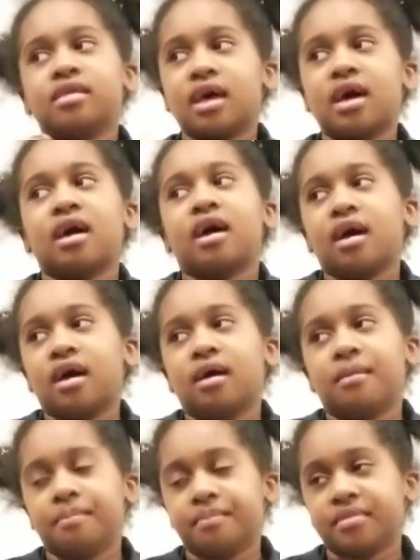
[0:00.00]
that um
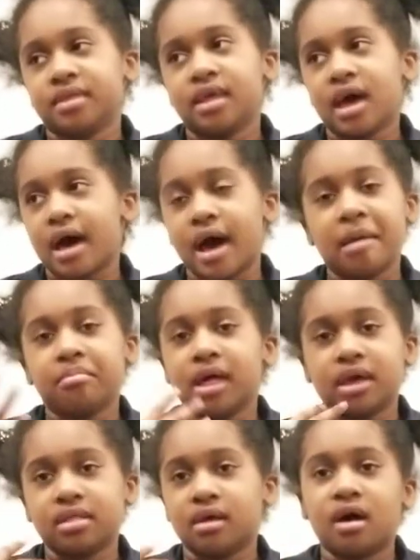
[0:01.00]
that I'm
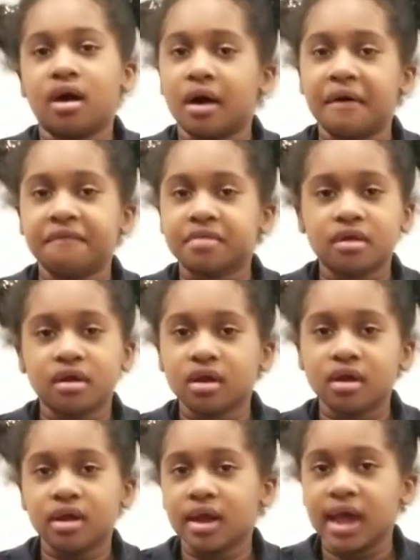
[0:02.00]
like the
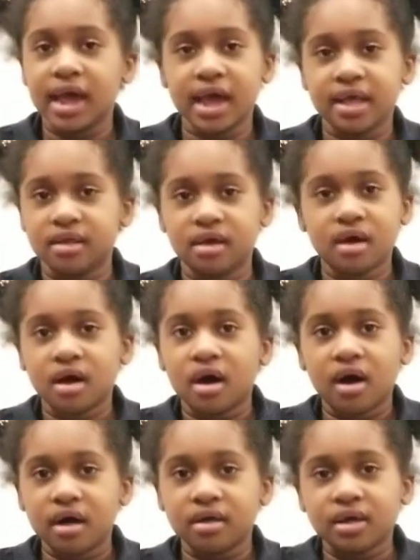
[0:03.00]
author. And, you are the
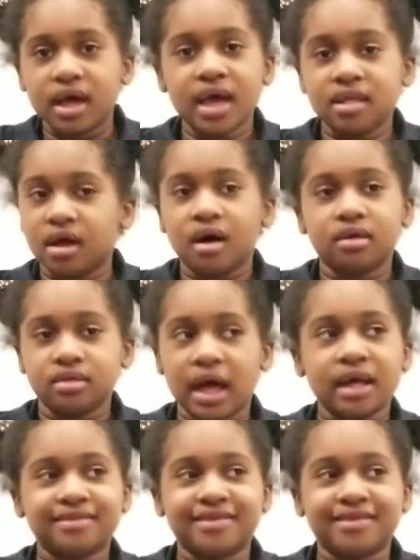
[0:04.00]
author, Buggy. And all that